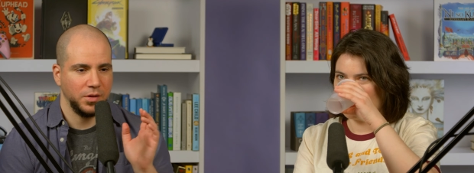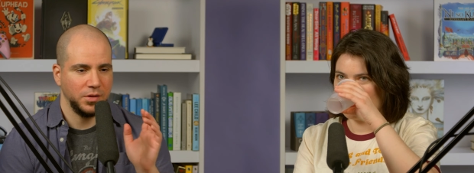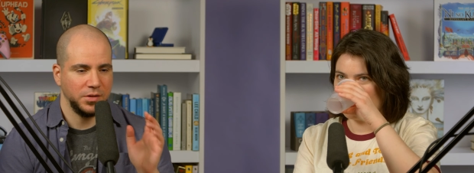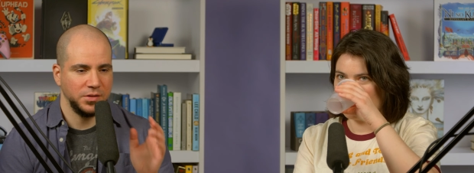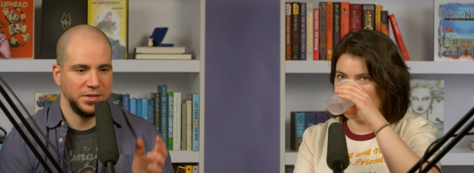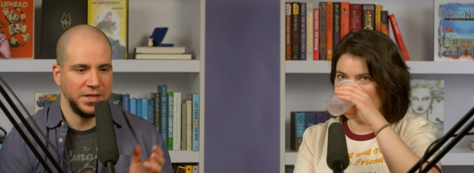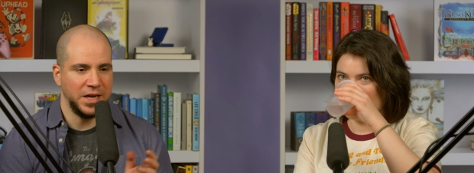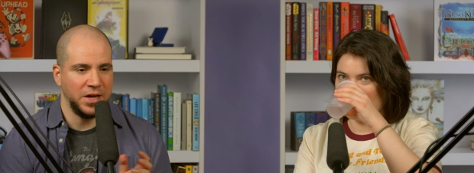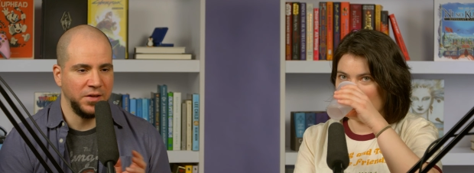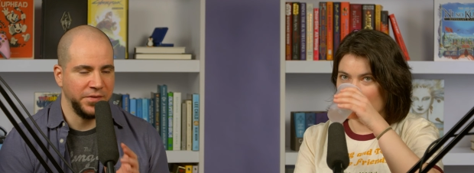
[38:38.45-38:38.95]

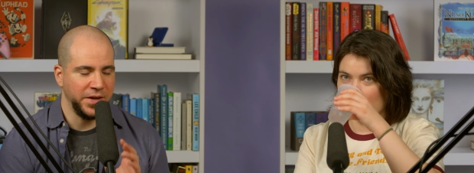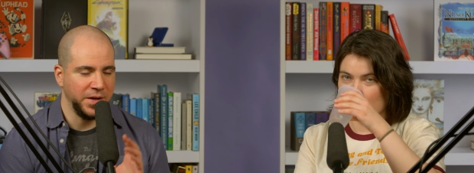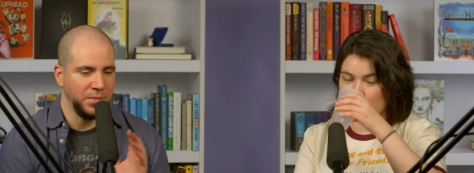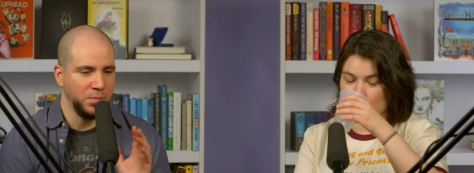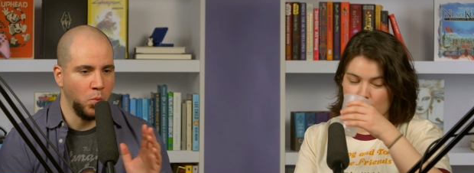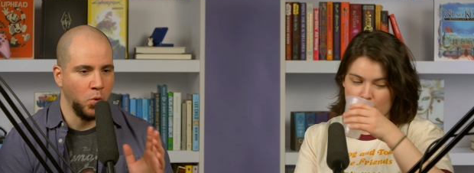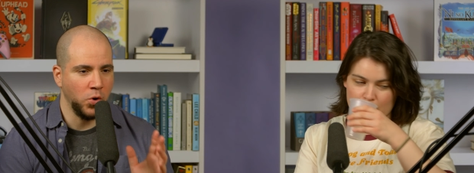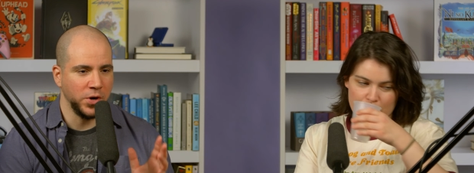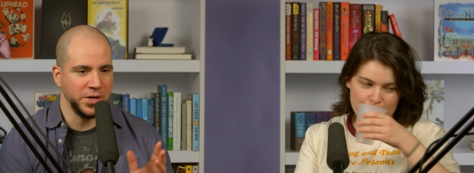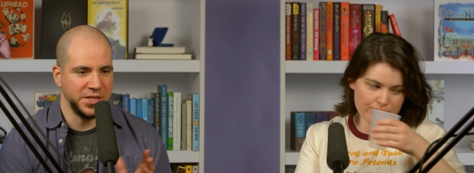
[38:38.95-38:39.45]
Speaker 1: delving
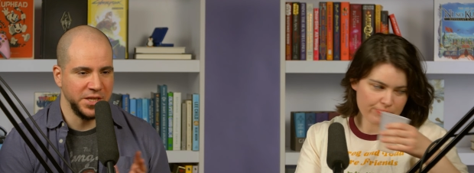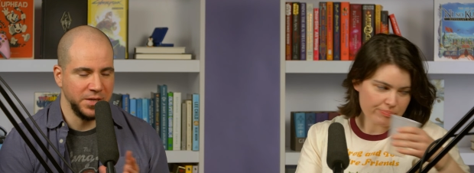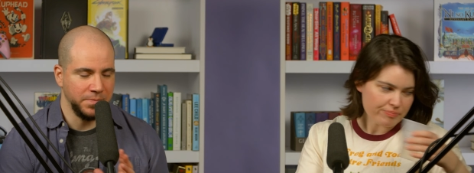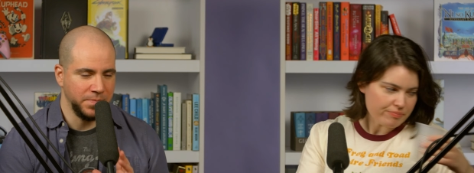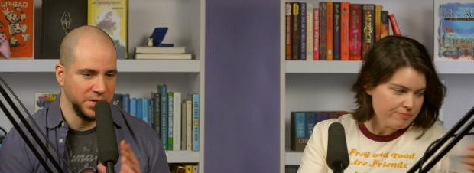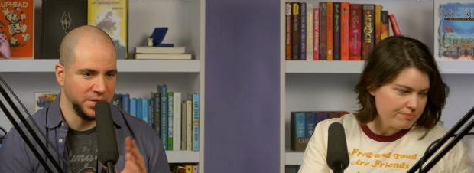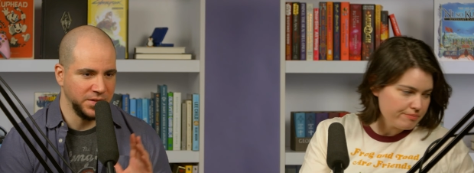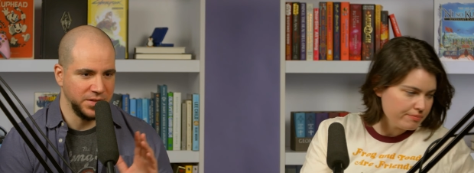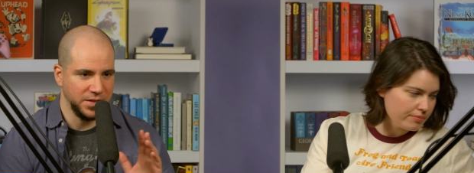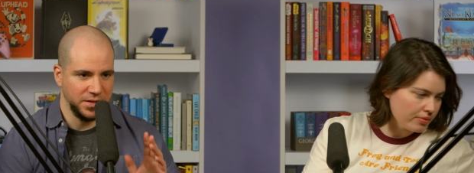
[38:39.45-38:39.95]
more deep
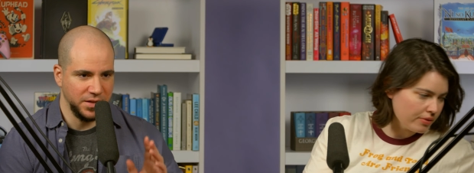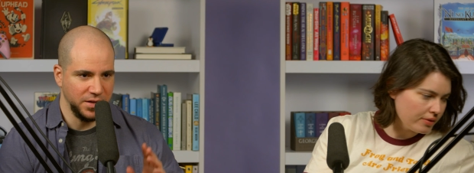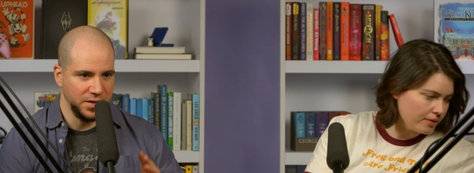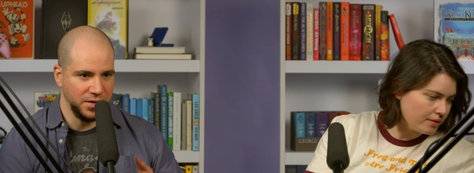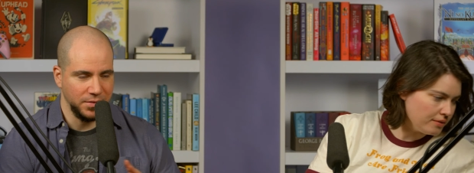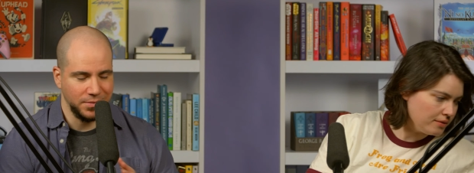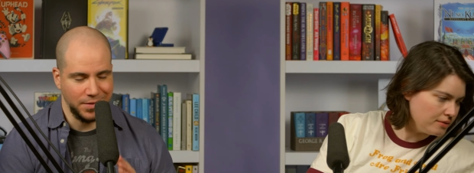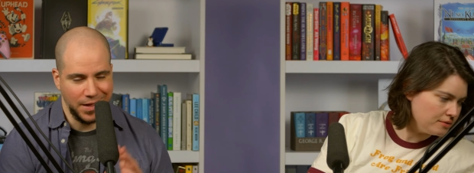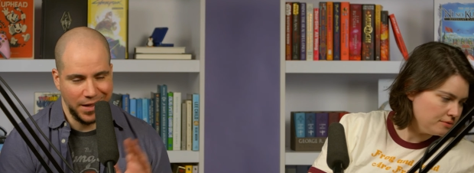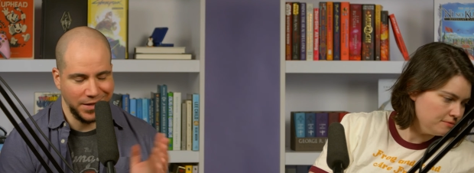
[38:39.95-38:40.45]
into
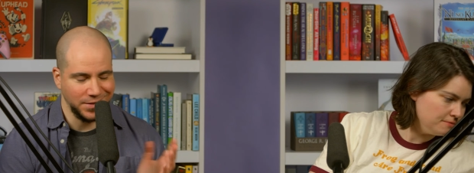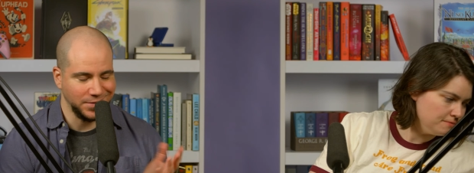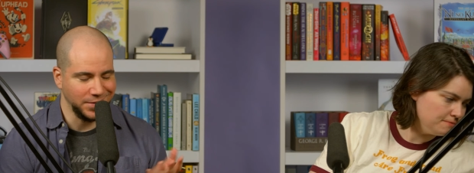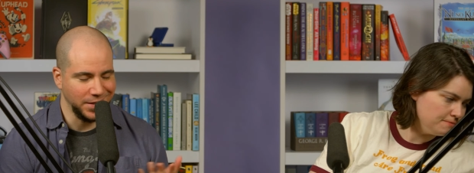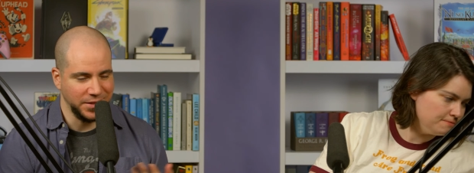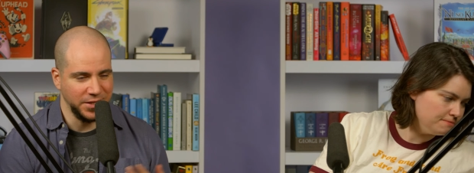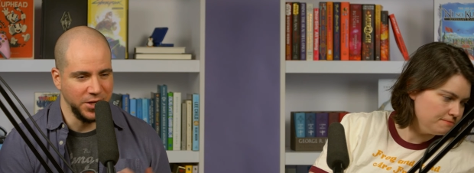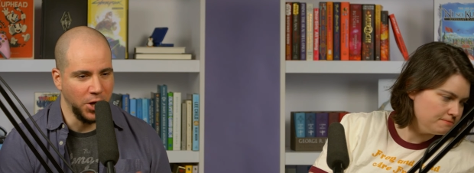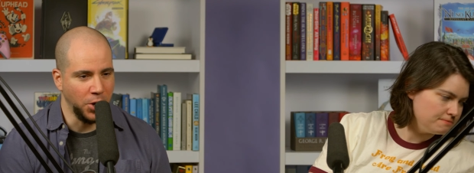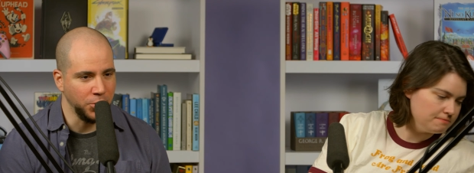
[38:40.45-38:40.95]
the i guess like
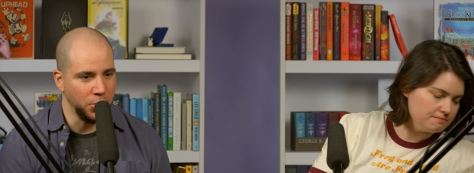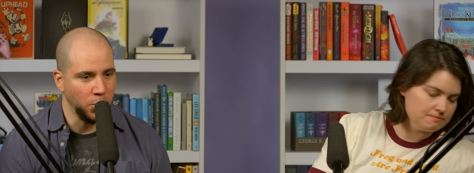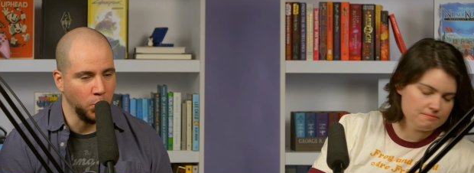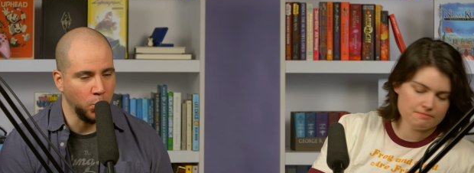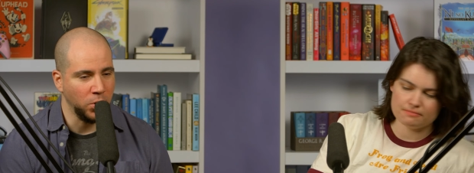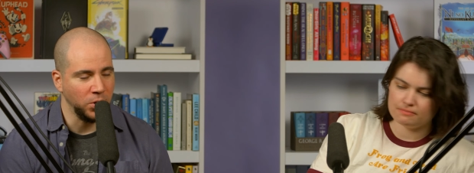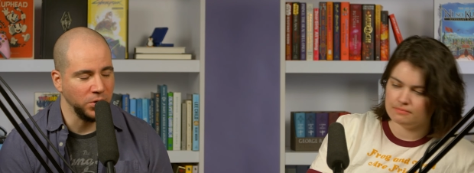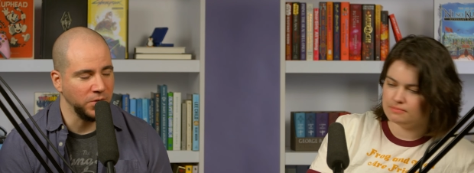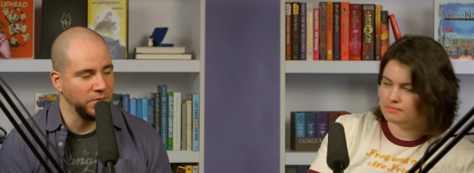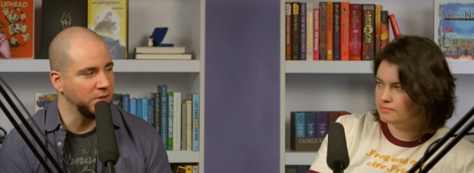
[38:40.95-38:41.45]
the
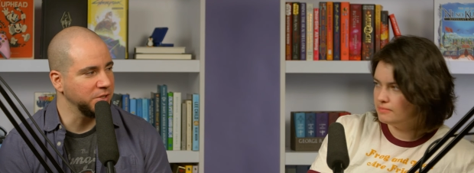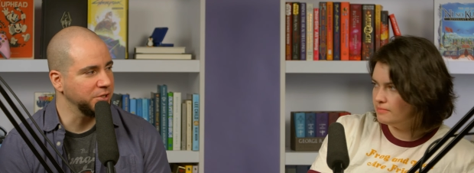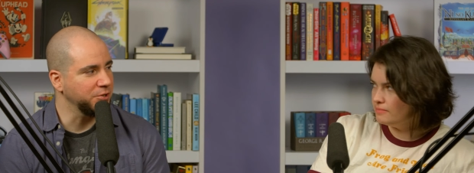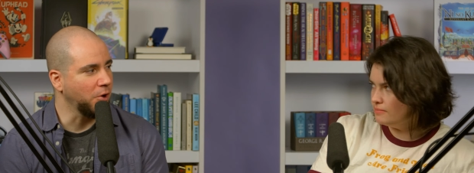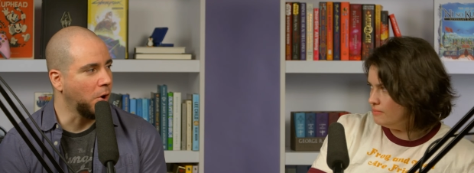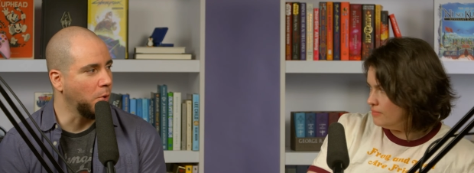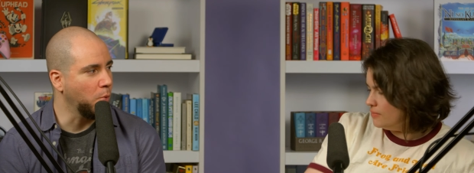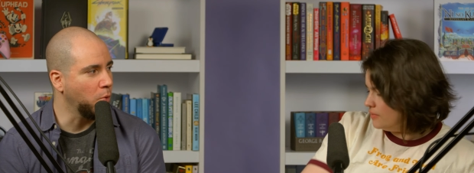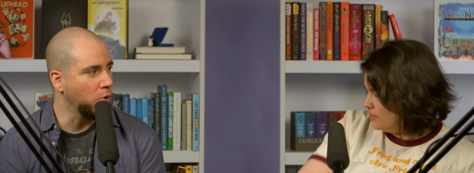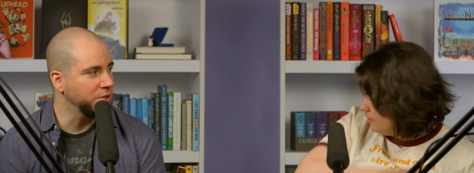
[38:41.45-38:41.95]
underworld of the
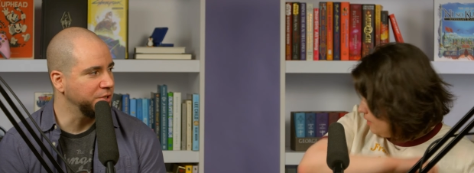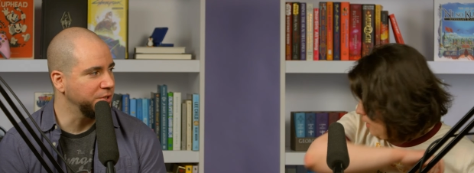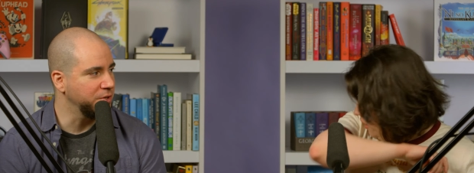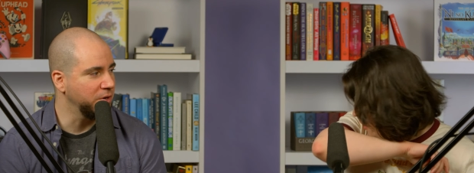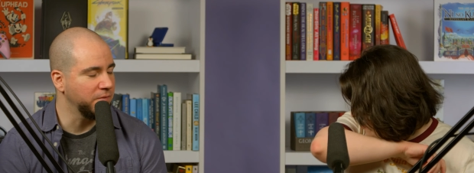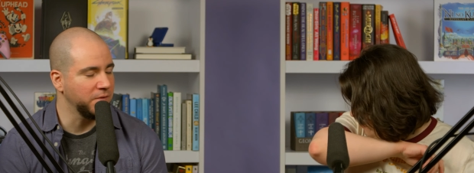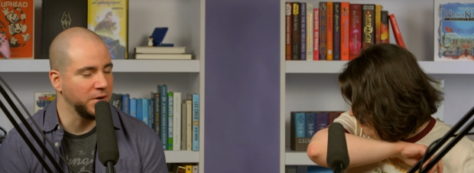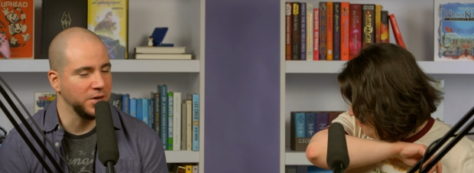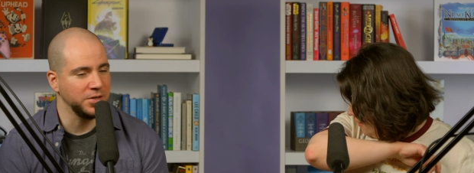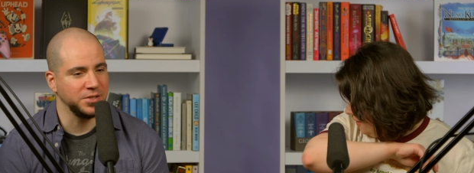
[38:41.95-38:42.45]
star wars
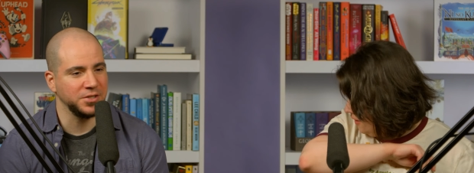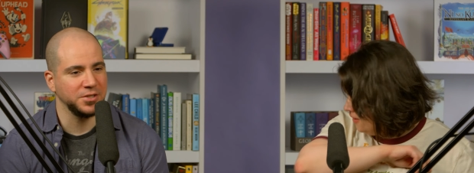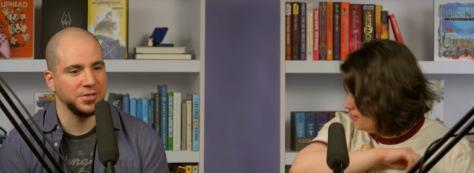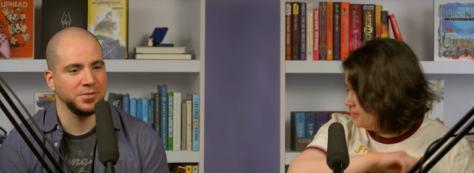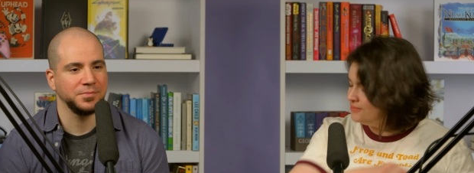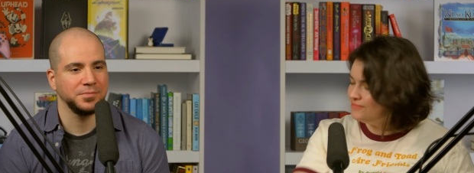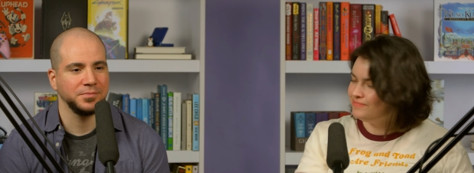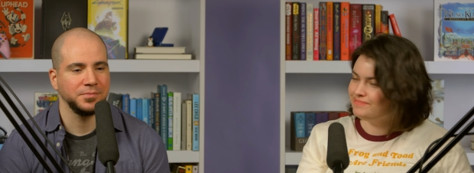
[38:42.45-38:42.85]
universe